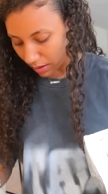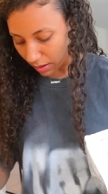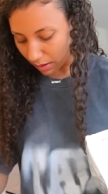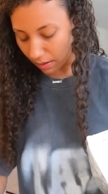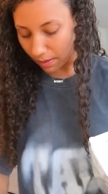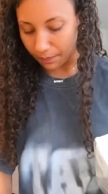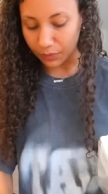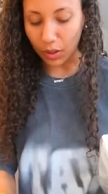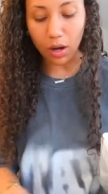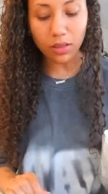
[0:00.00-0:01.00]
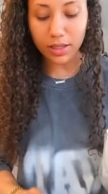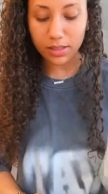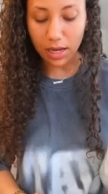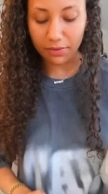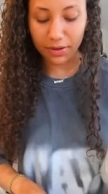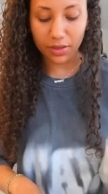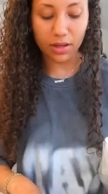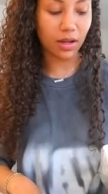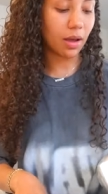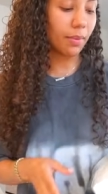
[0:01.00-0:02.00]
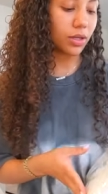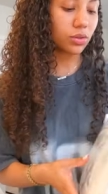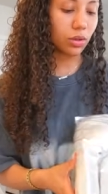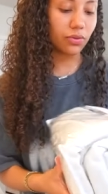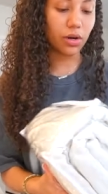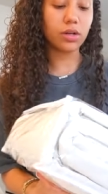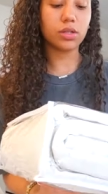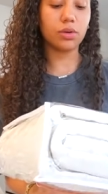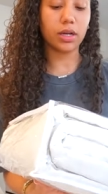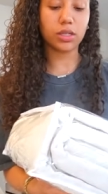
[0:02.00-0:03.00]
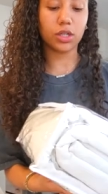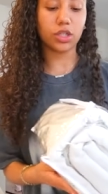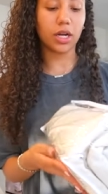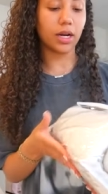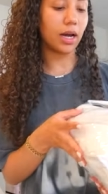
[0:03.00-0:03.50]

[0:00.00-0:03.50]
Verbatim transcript: Um, I'll list everything in my storefront so you guys can check it